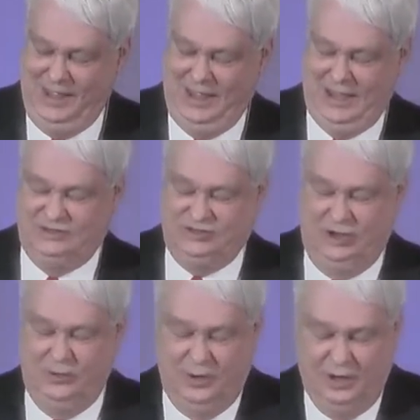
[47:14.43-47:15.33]
And
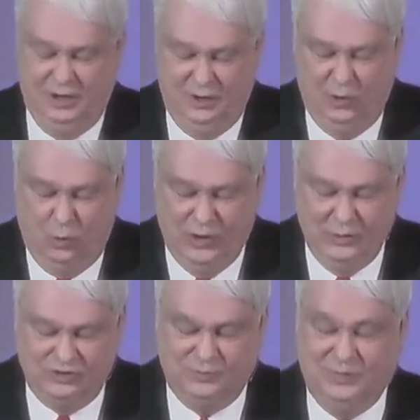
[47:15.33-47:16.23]
so we
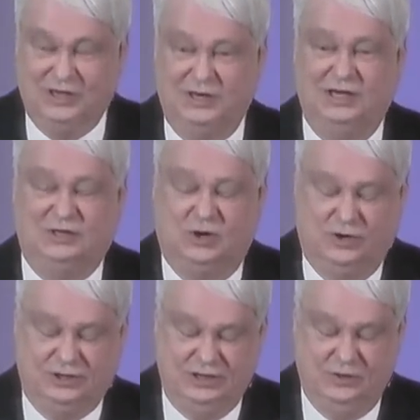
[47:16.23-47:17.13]
will spend
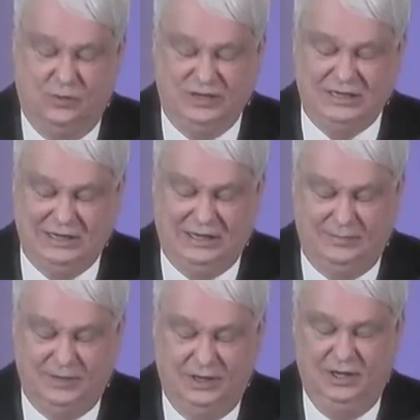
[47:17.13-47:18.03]
eternity, the
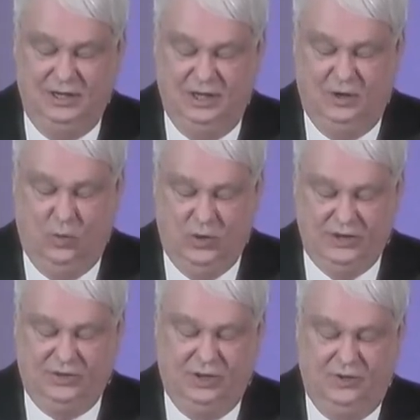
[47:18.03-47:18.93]
redeemed,
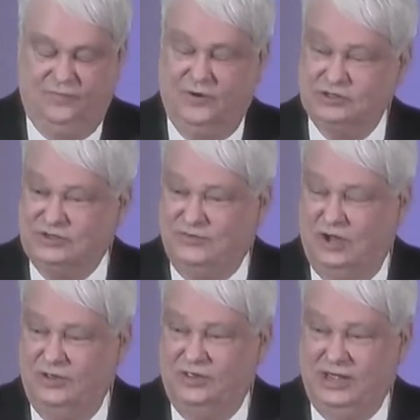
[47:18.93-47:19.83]
with, first of
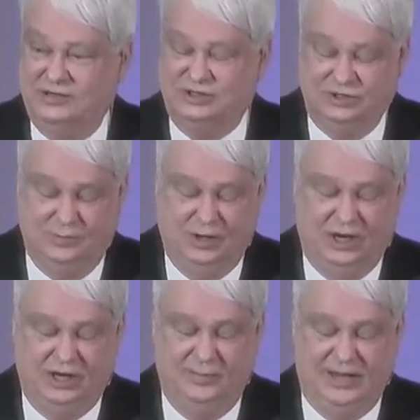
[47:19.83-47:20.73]
all, the thousand year
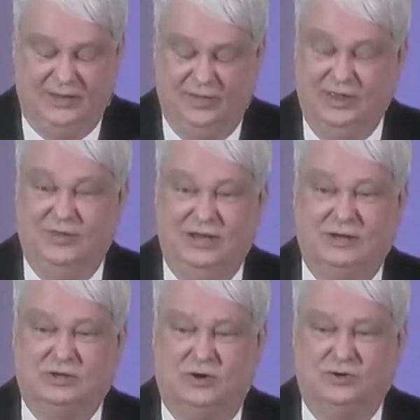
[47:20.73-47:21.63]
millennium and then the
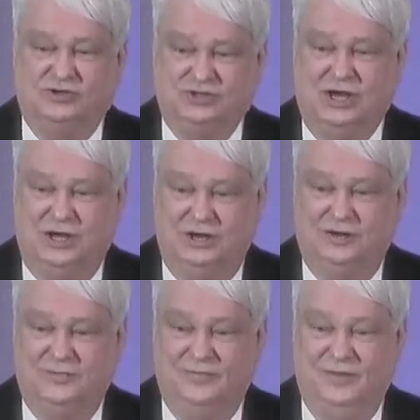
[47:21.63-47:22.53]
eternal state,
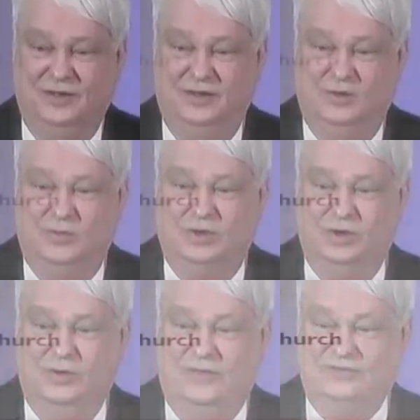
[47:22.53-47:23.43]
where the
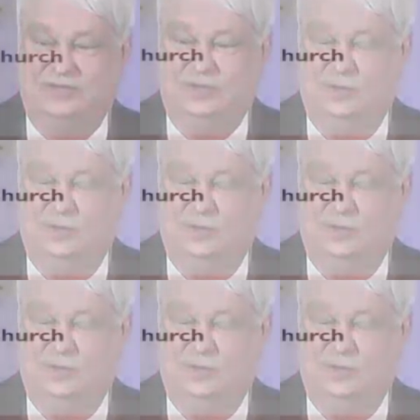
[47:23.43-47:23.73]
new heavens and new